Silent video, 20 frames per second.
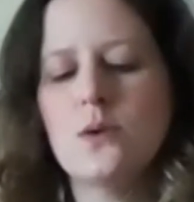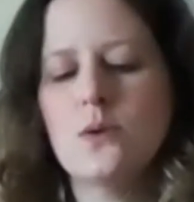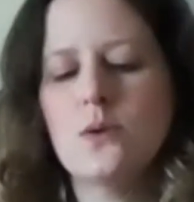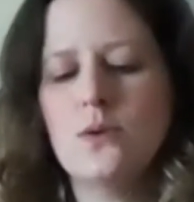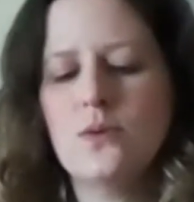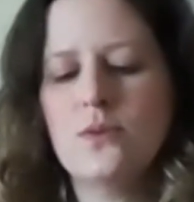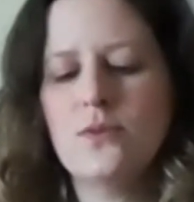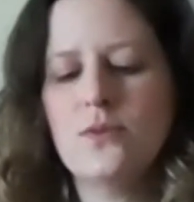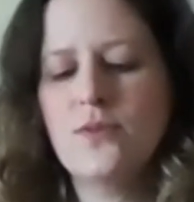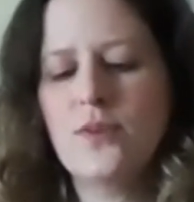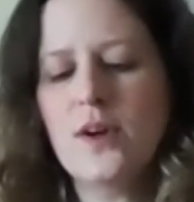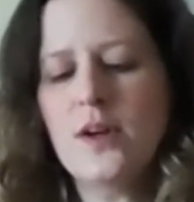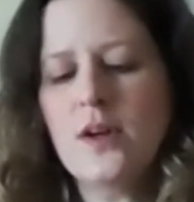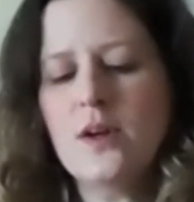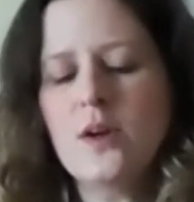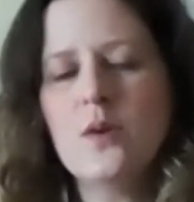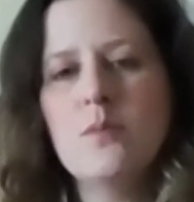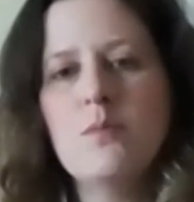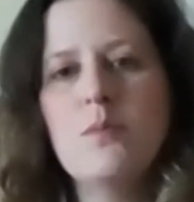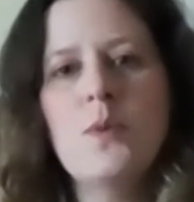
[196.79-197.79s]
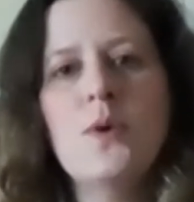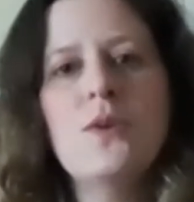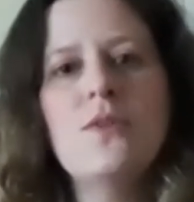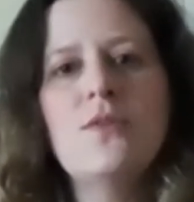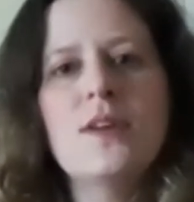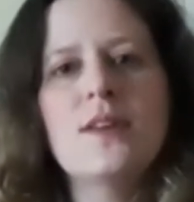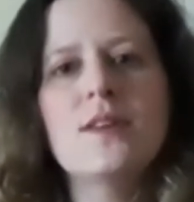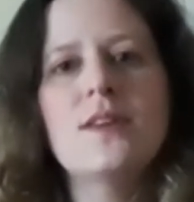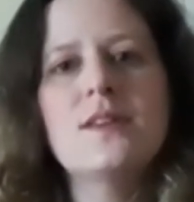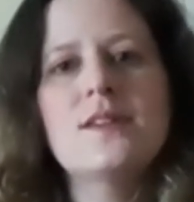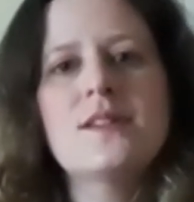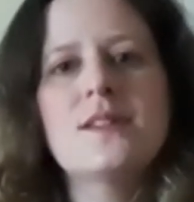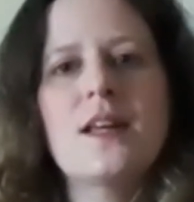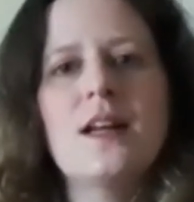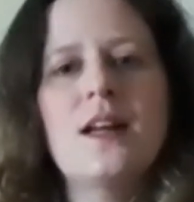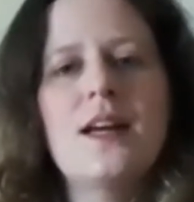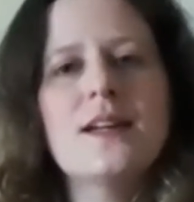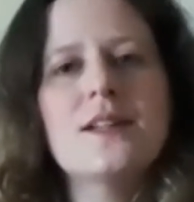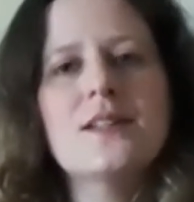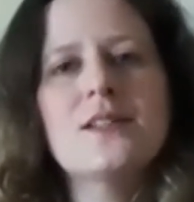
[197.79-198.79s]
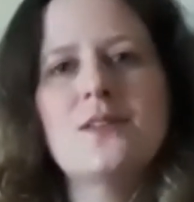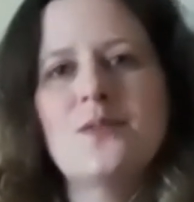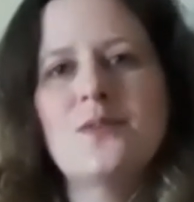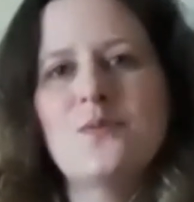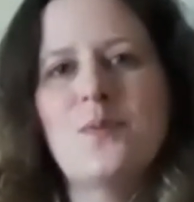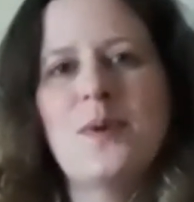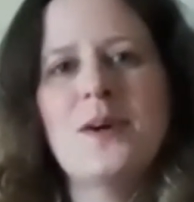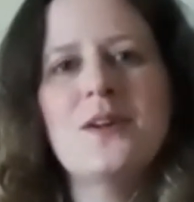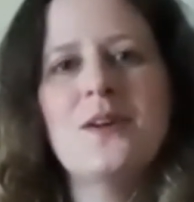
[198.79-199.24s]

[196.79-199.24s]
of moving this collection